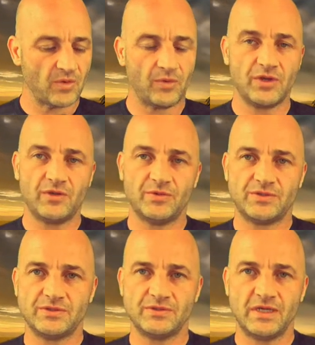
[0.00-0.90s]
What you
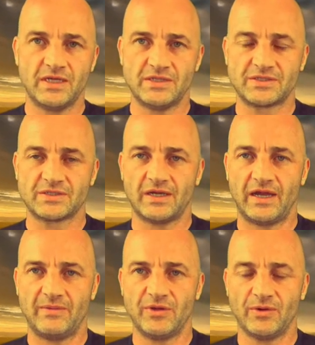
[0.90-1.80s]
would do is
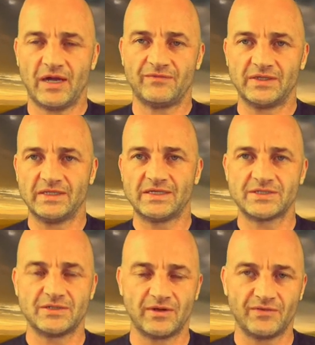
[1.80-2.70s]
you'll have the
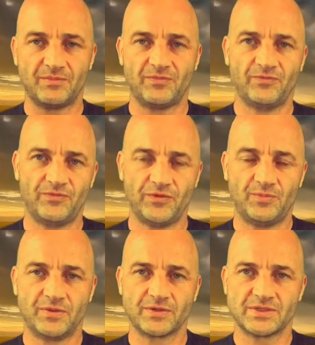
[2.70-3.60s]
list, you have the
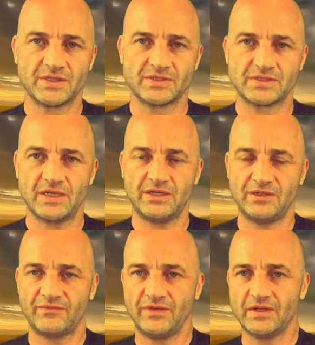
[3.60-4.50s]
food portions in
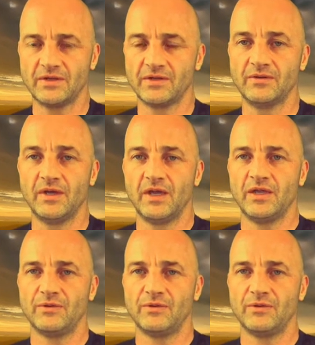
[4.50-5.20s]
your vehicle,